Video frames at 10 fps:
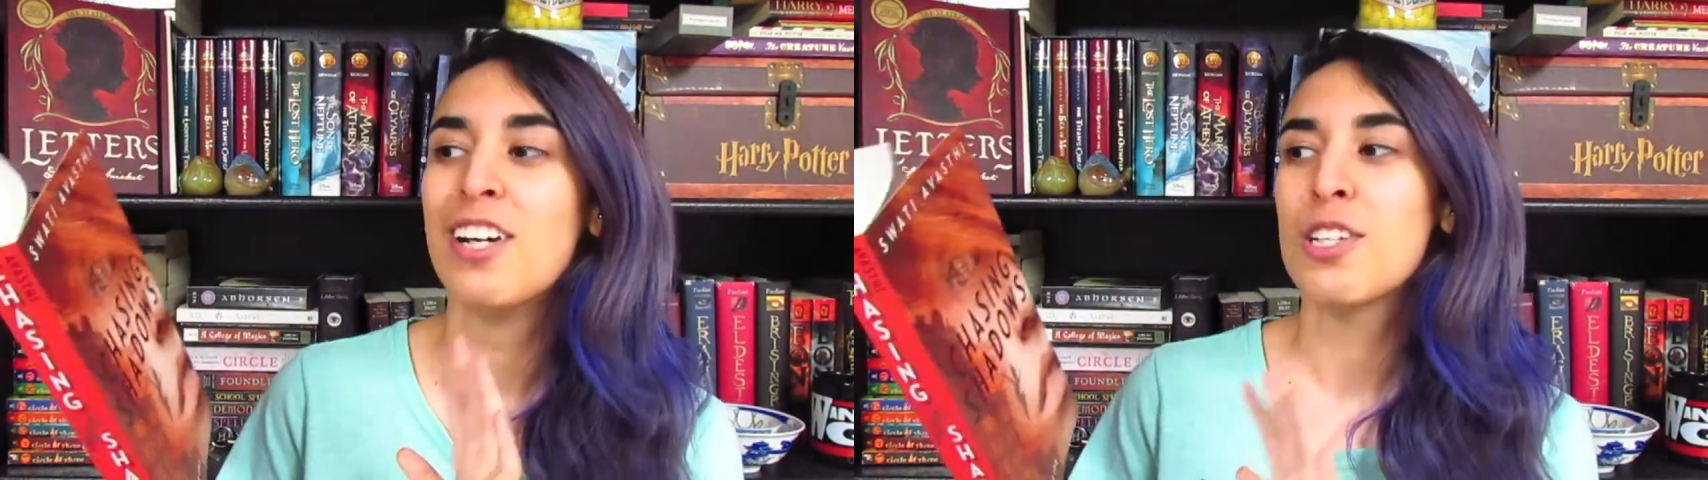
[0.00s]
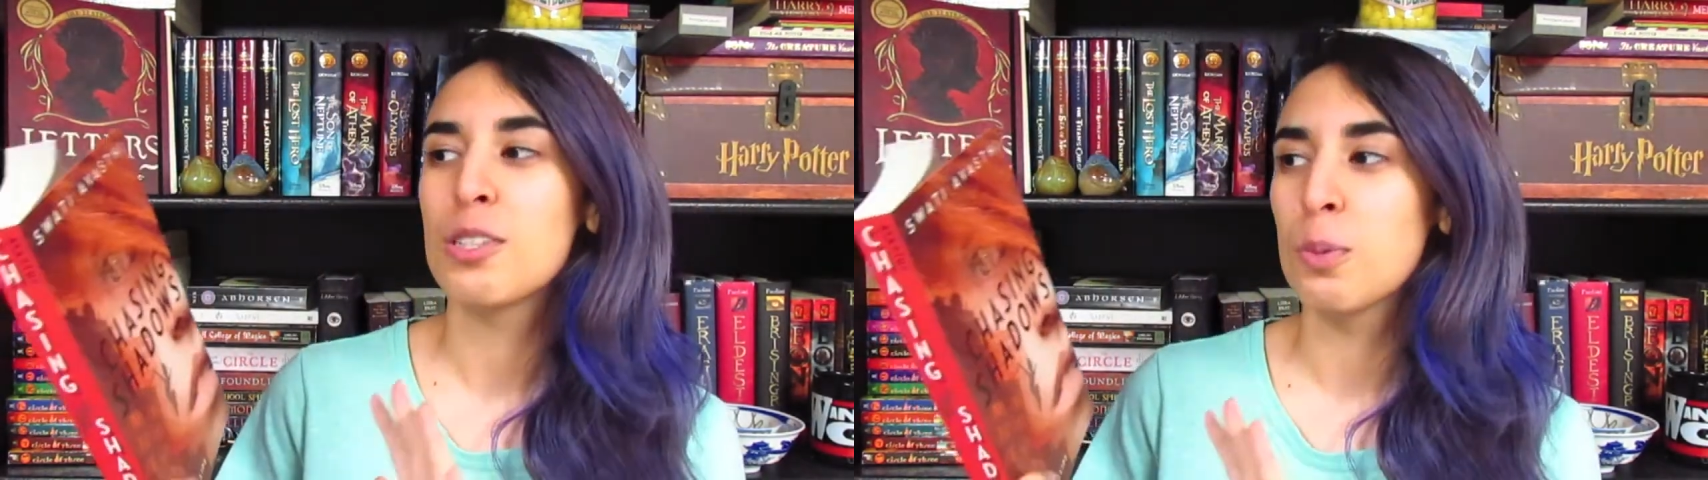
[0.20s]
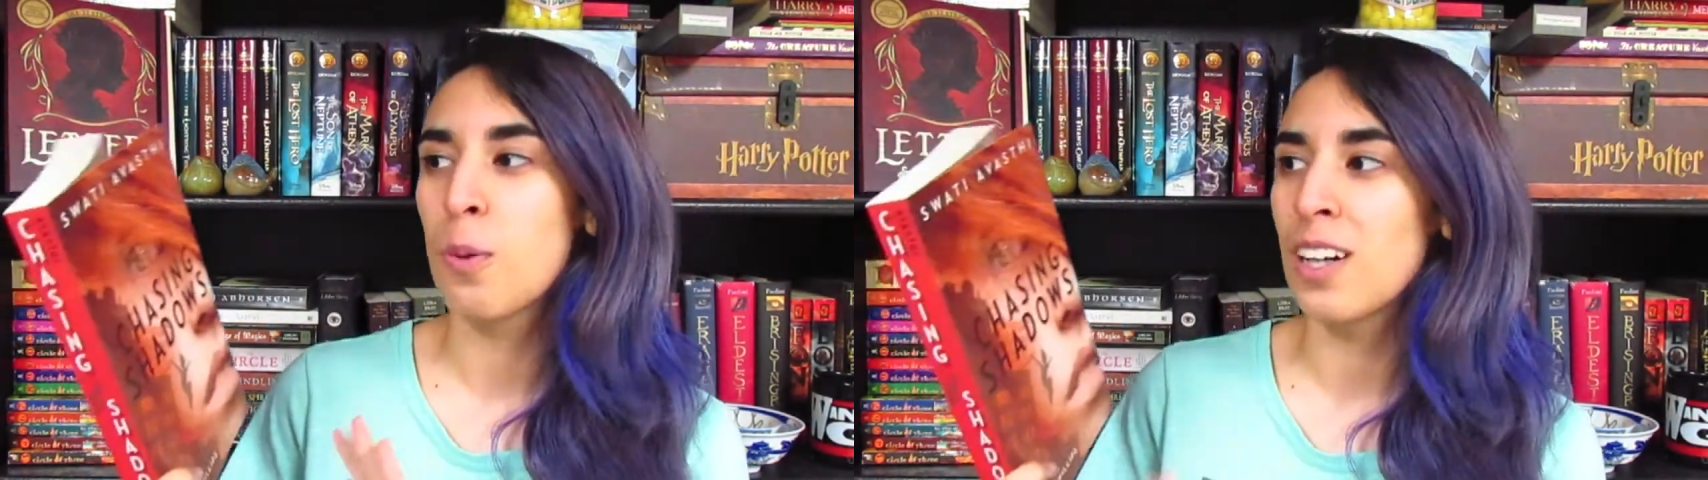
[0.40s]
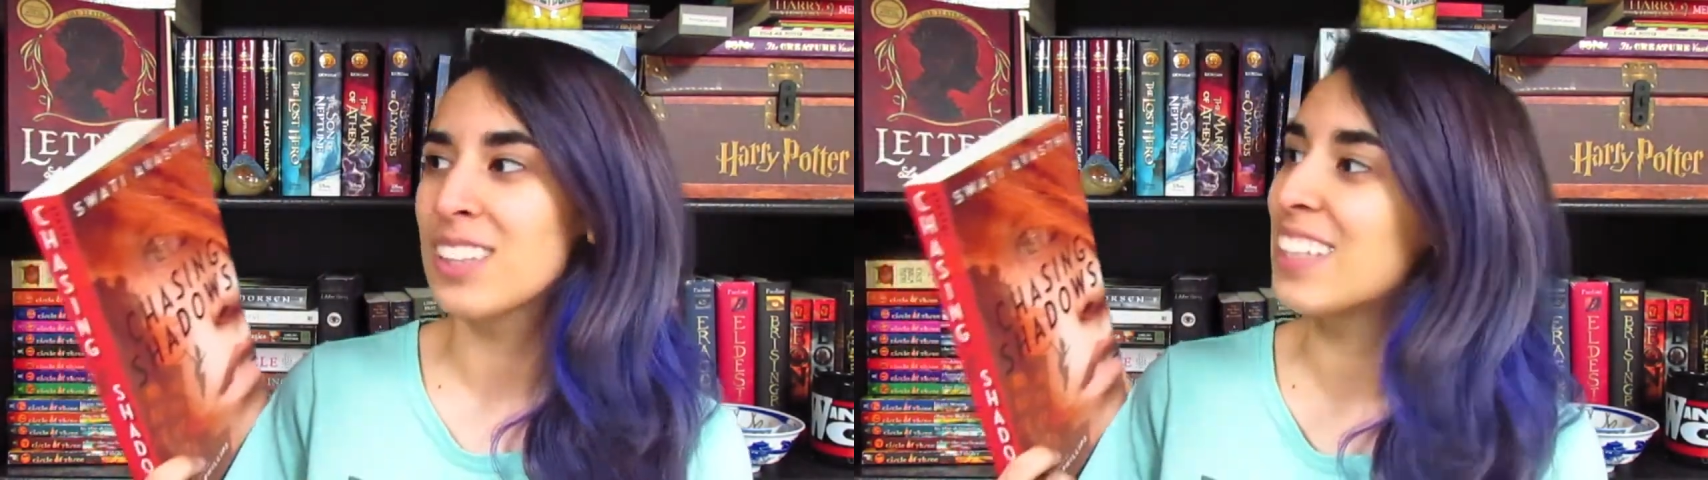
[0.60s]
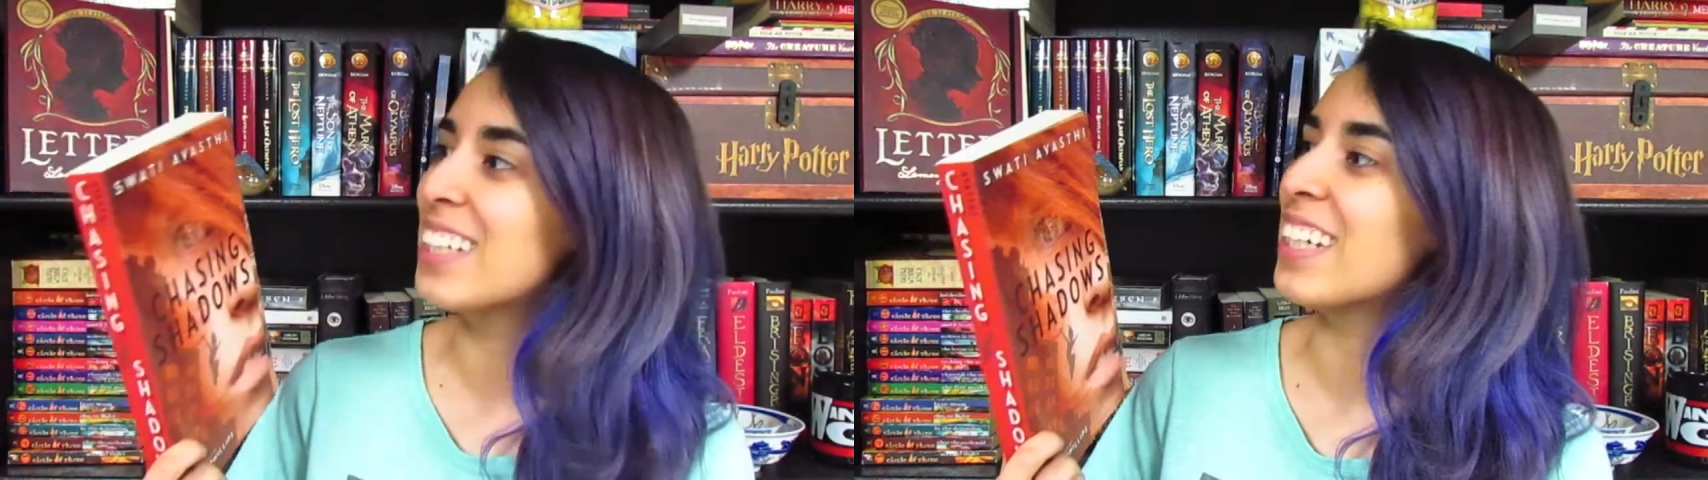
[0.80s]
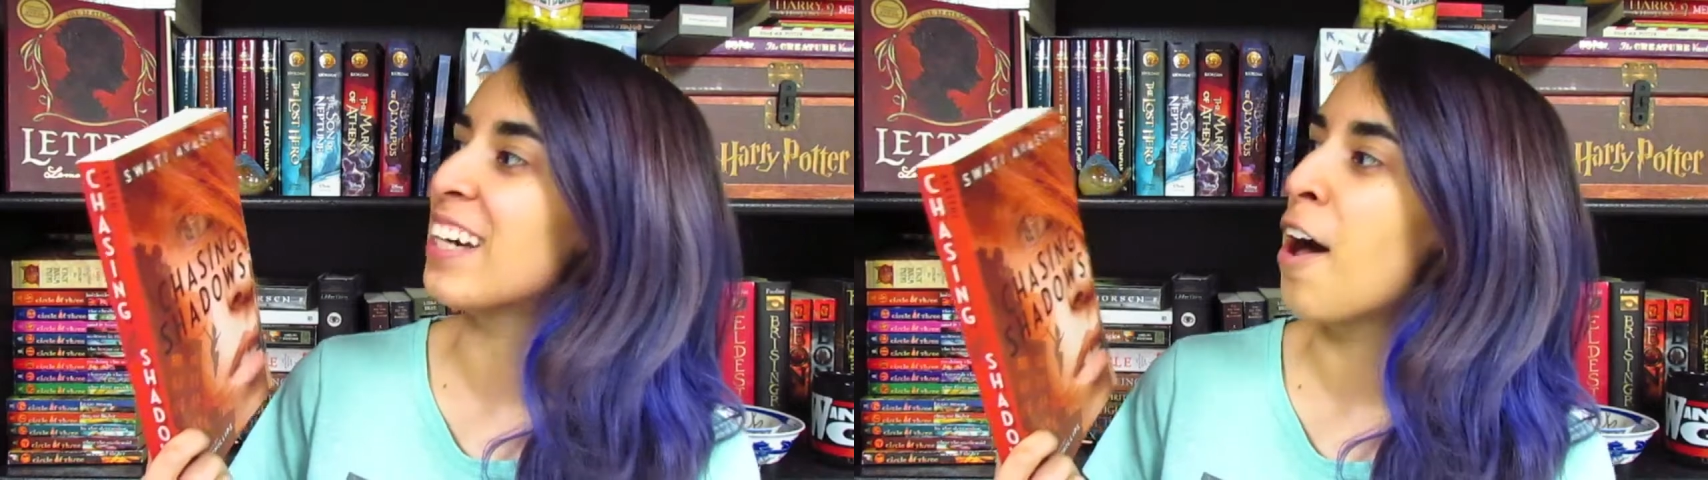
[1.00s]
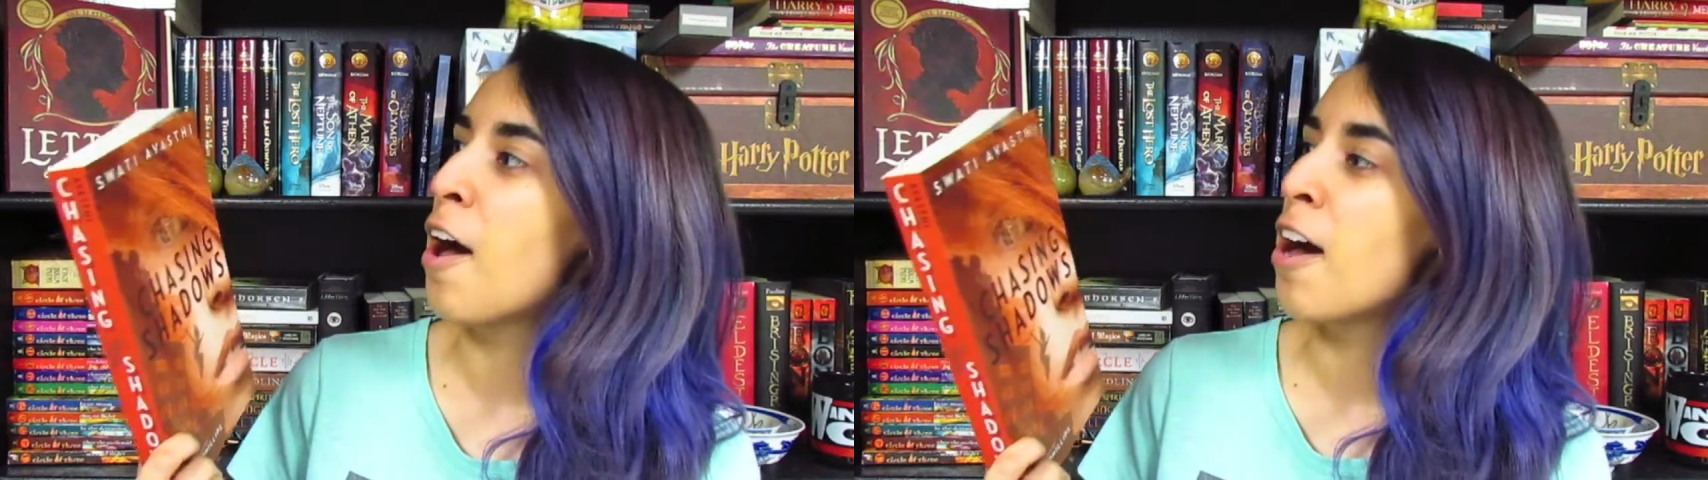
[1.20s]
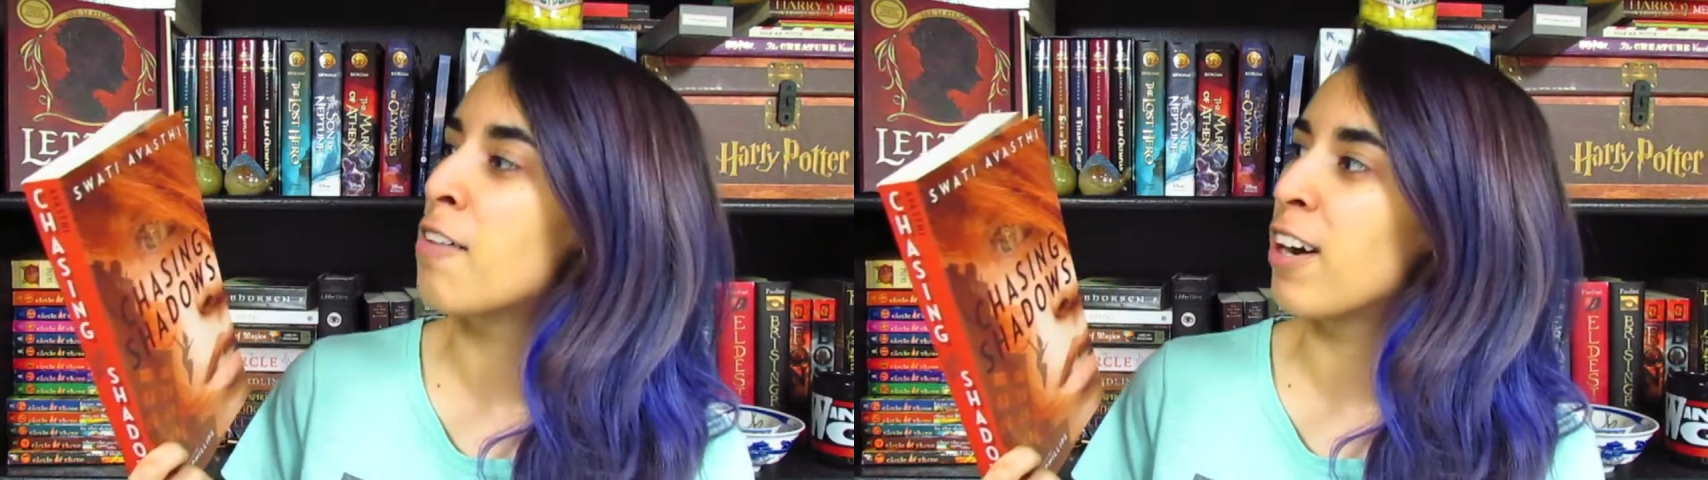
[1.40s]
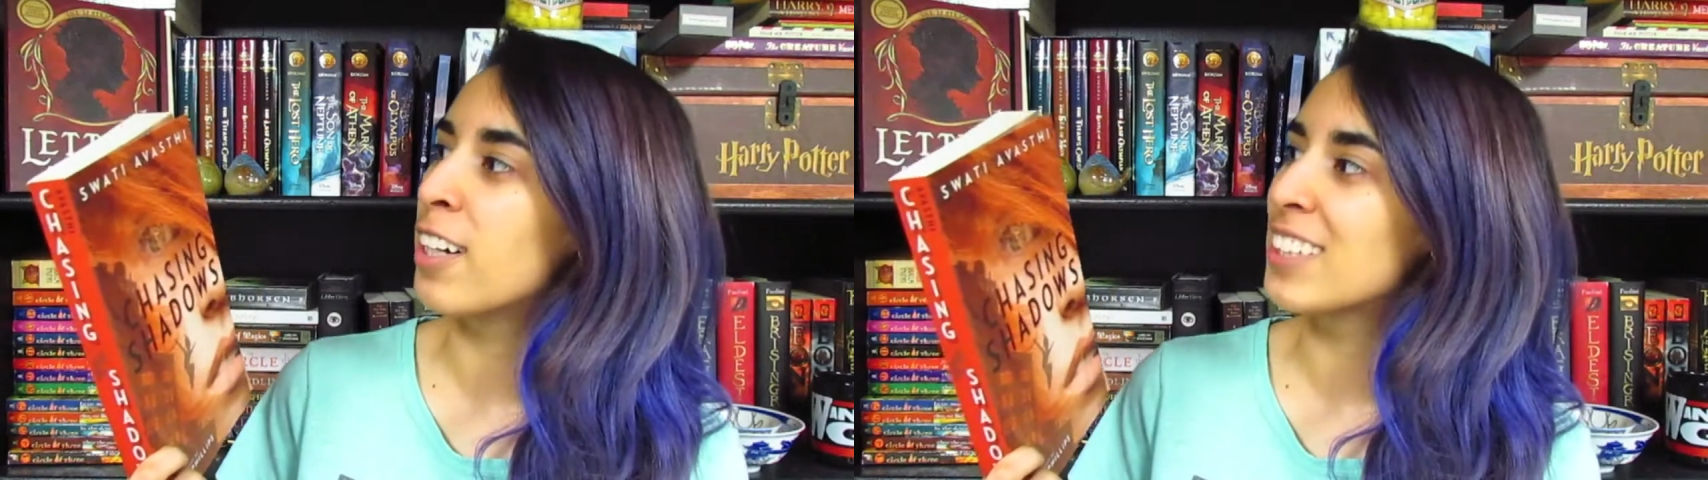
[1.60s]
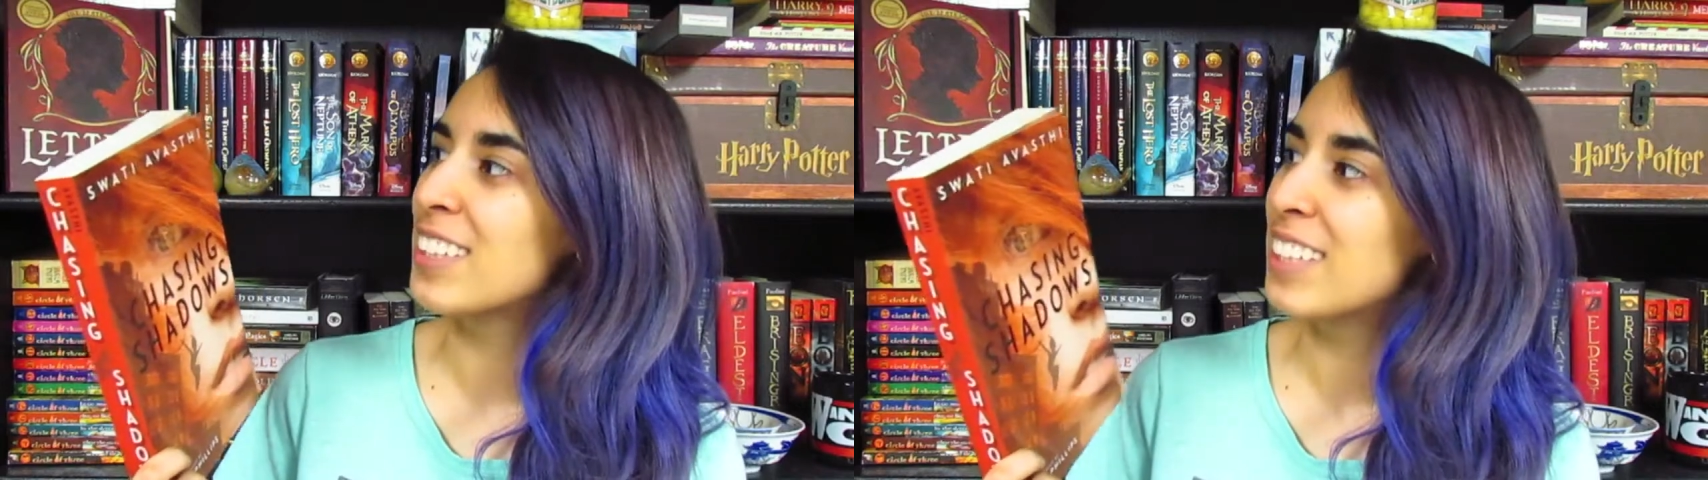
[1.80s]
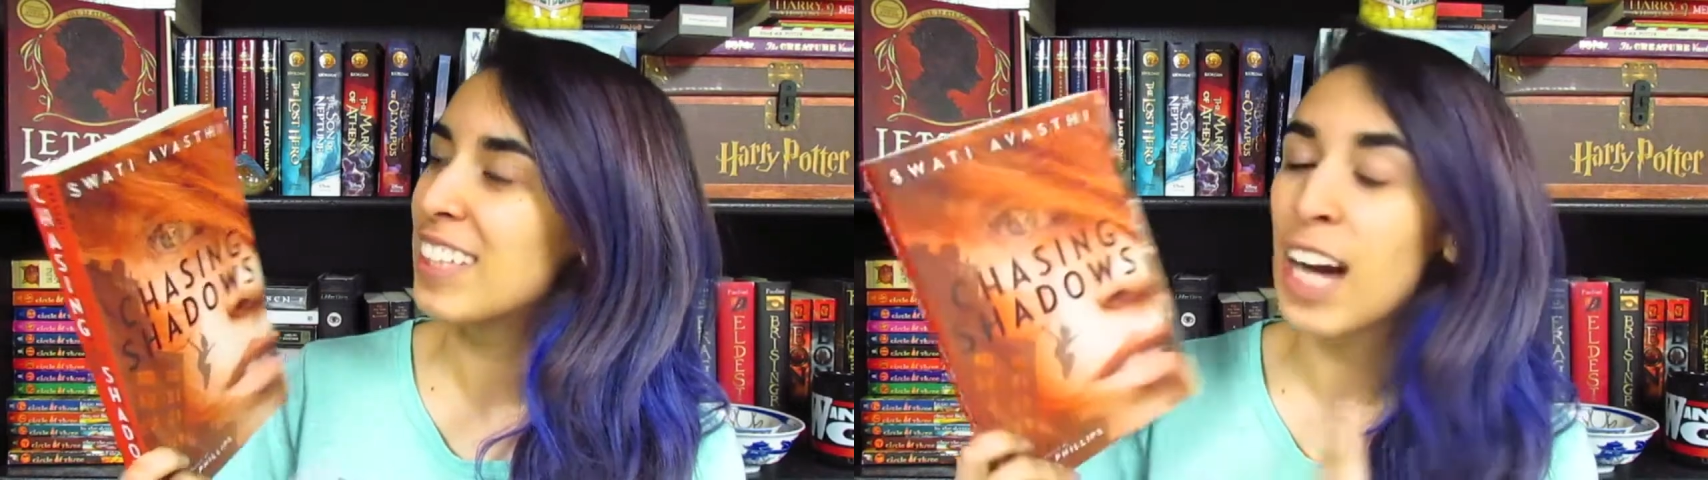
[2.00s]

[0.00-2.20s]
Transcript: Swati Avasthi.